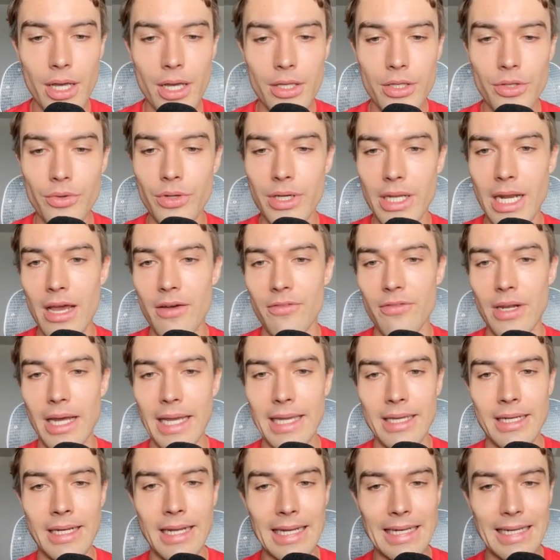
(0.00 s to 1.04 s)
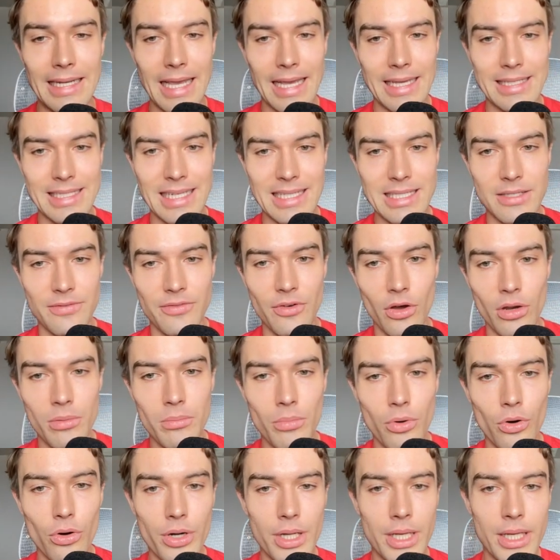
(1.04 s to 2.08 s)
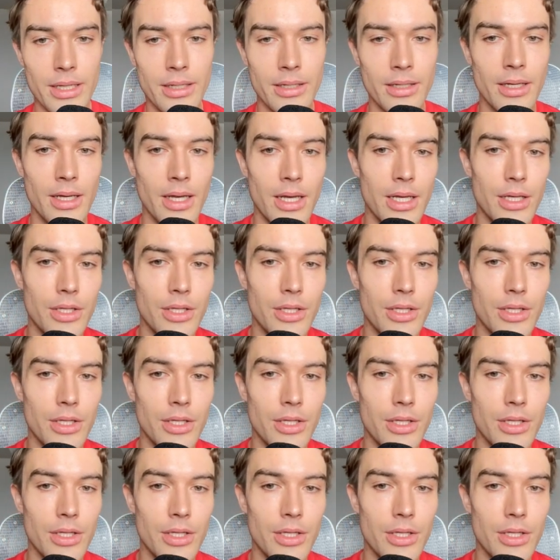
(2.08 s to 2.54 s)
you can have like an extensive onboarding.